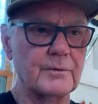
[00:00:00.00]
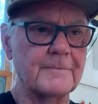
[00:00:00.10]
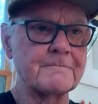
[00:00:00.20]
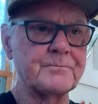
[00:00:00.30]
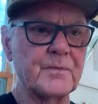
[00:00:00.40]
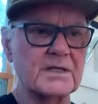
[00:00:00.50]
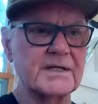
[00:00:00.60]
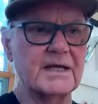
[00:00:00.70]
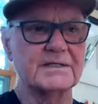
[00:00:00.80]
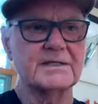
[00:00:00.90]
But
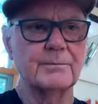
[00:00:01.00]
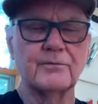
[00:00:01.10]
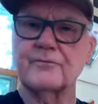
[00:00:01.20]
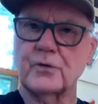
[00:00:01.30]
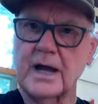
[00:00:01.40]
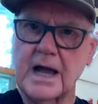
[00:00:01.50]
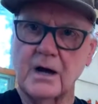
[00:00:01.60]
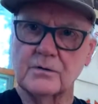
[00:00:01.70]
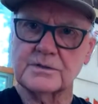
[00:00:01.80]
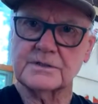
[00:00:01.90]
say a symbol for a
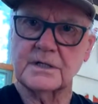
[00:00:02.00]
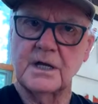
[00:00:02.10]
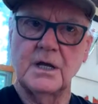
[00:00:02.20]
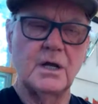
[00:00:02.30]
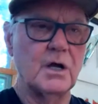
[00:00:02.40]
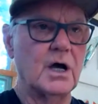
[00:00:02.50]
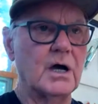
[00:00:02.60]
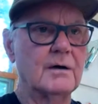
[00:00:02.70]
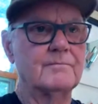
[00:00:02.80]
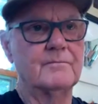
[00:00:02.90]
house,
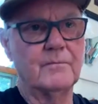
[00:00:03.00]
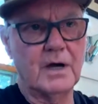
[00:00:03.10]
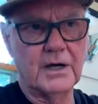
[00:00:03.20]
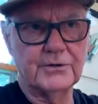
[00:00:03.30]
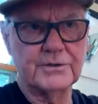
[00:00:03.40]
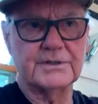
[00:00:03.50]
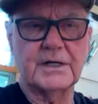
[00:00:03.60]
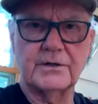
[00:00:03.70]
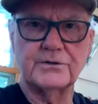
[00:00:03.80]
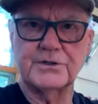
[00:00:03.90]
hundreds and
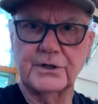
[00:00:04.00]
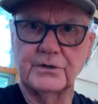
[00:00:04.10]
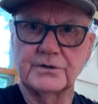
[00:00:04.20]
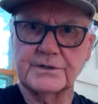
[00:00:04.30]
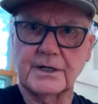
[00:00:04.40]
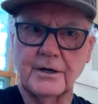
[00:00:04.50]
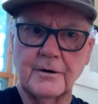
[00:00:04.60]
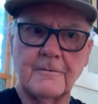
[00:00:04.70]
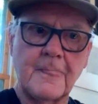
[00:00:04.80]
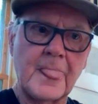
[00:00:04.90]
hundreds of years
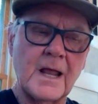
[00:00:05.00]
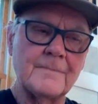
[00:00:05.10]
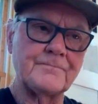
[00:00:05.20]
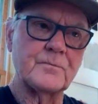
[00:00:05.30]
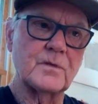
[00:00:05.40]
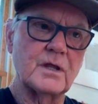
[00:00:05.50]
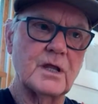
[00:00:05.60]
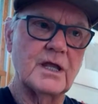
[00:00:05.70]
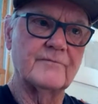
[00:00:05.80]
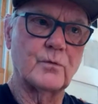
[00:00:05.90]
ago,
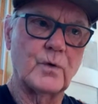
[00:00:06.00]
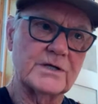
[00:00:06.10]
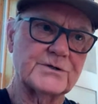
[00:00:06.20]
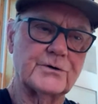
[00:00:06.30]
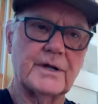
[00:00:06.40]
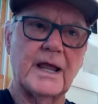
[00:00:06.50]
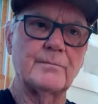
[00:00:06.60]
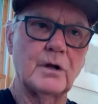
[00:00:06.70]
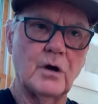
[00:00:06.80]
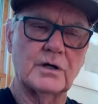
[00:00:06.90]
if a Westerner came
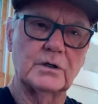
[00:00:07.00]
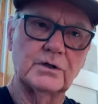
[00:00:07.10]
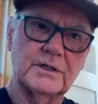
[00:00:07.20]
along and looked